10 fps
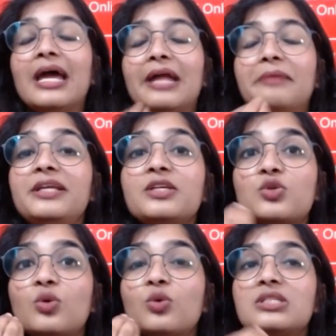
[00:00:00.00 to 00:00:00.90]
And please
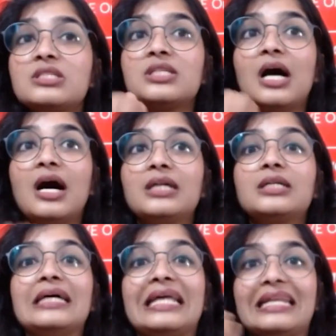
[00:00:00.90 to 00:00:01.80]
don't start
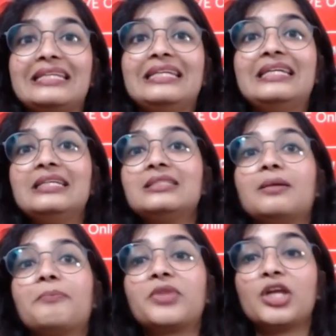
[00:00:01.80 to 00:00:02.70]
reading
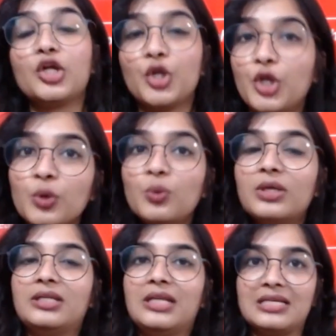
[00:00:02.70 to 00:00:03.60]
something new
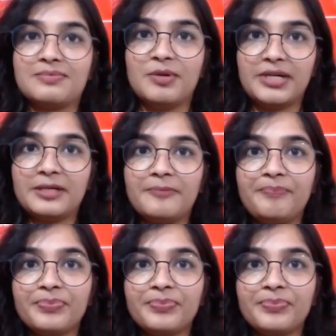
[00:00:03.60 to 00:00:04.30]
at the last moment.